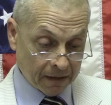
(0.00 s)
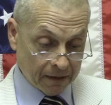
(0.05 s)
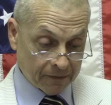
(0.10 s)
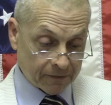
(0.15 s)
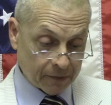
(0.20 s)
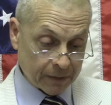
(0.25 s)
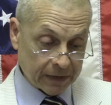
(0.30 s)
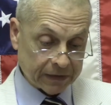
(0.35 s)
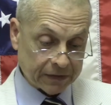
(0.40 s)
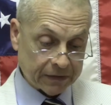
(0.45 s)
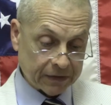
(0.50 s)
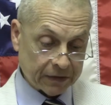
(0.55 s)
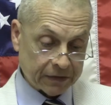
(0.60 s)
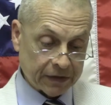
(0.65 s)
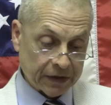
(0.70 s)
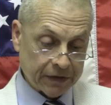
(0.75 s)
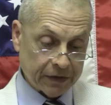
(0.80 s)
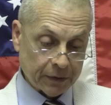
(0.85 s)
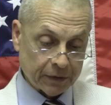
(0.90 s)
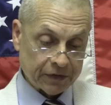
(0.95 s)
For instance,
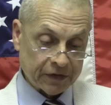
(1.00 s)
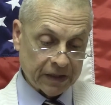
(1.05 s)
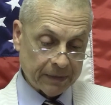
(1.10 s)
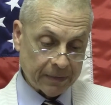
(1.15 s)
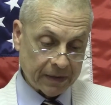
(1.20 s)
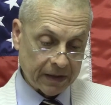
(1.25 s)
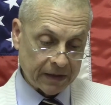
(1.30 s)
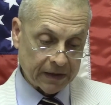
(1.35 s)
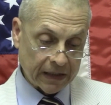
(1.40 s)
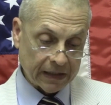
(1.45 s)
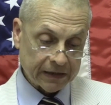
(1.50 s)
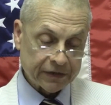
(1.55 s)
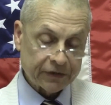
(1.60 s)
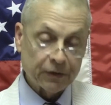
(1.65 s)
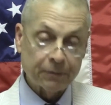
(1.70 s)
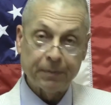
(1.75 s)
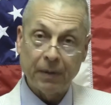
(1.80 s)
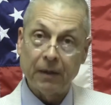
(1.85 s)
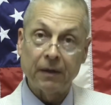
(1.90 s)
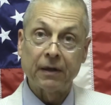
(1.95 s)
in Yosemite
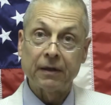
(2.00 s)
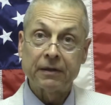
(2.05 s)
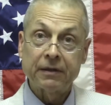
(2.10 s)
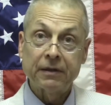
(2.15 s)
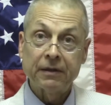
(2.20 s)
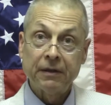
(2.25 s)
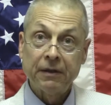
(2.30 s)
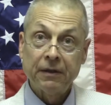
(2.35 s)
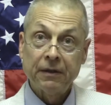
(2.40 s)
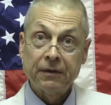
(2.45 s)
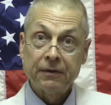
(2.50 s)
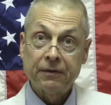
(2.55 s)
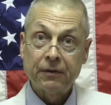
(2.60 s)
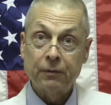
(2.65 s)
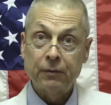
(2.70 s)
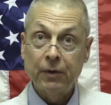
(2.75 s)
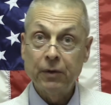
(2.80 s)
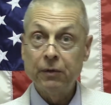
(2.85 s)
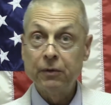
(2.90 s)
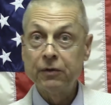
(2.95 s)
National Park, the
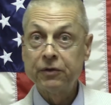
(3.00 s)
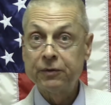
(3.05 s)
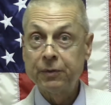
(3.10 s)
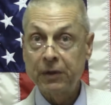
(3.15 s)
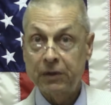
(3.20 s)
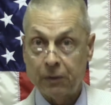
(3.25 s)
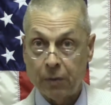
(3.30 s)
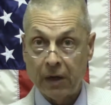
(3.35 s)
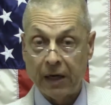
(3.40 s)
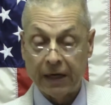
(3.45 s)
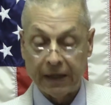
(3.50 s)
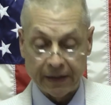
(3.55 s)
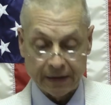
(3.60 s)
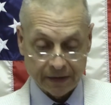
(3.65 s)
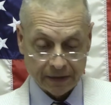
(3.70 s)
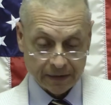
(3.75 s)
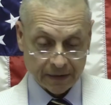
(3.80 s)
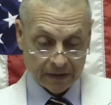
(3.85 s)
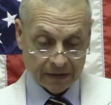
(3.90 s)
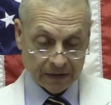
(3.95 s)
rules
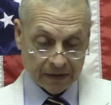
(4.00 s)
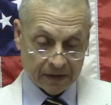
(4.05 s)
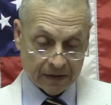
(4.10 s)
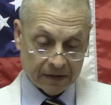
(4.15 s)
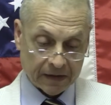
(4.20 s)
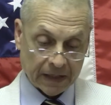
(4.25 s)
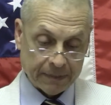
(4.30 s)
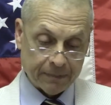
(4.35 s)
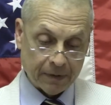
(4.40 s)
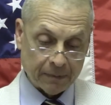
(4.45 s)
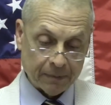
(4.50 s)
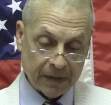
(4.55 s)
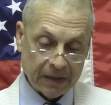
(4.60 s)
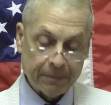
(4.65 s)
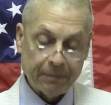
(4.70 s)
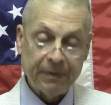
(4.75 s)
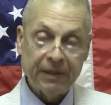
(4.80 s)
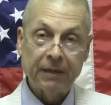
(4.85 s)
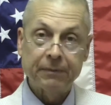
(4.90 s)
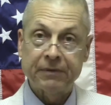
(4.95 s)
require they
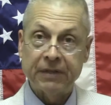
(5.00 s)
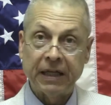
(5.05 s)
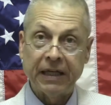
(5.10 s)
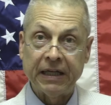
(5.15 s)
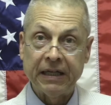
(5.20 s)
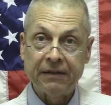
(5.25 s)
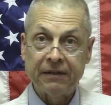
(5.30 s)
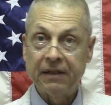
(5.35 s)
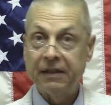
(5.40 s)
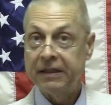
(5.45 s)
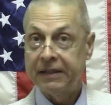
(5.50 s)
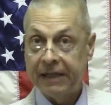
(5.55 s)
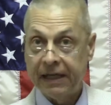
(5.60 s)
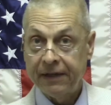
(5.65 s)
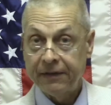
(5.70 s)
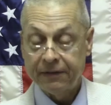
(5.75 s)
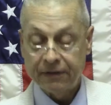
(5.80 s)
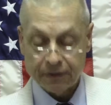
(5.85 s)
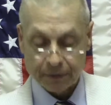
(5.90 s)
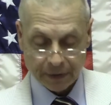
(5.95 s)
permit be obtained, and
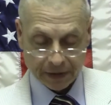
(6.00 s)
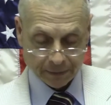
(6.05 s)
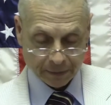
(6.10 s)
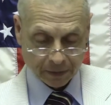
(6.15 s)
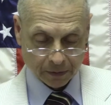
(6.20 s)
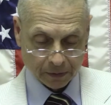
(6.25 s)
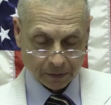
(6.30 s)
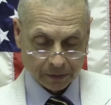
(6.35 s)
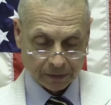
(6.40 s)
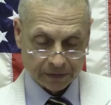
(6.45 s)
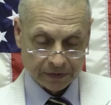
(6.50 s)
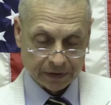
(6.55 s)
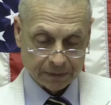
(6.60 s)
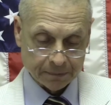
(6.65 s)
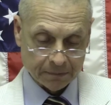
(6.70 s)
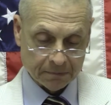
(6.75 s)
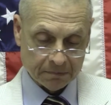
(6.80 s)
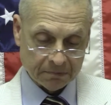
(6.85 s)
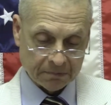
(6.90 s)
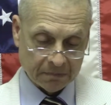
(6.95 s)
again, three rules,
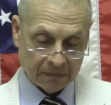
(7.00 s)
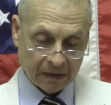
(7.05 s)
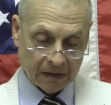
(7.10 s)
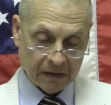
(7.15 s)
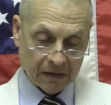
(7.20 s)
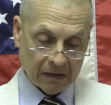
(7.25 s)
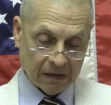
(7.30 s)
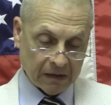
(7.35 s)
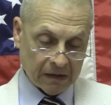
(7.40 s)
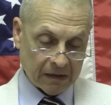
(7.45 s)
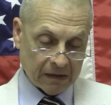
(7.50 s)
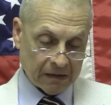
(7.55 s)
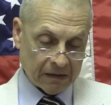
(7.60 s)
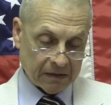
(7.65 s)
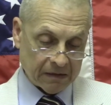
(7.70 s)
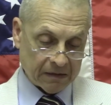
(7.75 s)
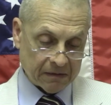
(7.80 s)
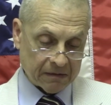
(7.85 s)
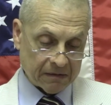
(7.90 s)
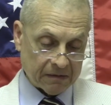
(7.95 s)

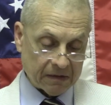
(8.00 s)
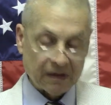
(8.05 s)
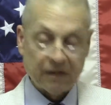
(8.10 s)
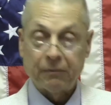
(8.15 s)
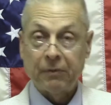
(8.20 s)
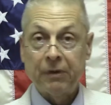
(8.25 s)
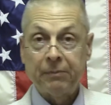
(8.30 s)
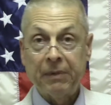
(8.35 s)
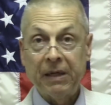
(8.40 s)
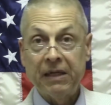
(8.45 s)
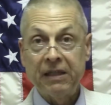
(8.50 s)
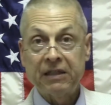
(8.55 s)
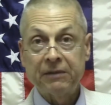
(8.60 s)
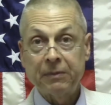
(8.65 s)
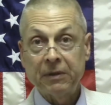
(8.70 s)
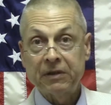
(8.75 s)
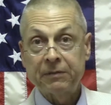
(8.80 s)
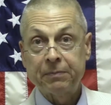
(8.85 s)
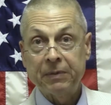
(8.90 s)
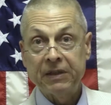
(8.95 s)
that the remains
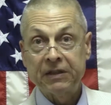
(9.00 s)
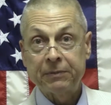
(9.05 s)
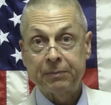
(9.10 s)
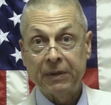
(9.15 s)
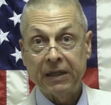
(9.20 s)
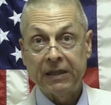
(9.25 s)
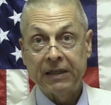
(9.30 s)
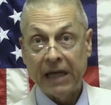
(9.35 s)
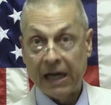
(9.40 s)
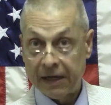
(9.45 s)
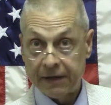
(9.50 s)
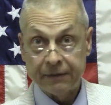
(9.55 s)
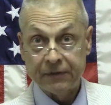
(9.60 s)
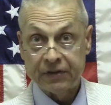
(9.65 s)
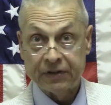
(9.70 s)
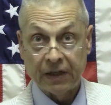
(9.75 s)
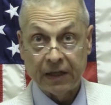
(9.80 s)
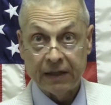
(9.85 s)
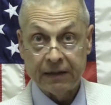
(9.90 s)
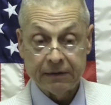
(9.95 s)
must be spread out of
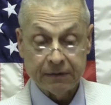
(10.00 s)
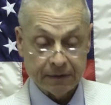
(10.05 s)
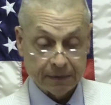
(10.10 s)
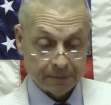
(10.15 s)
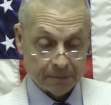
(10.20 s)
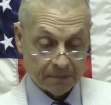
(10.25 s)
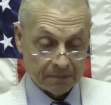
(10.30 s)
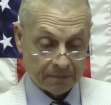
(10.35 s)
sight,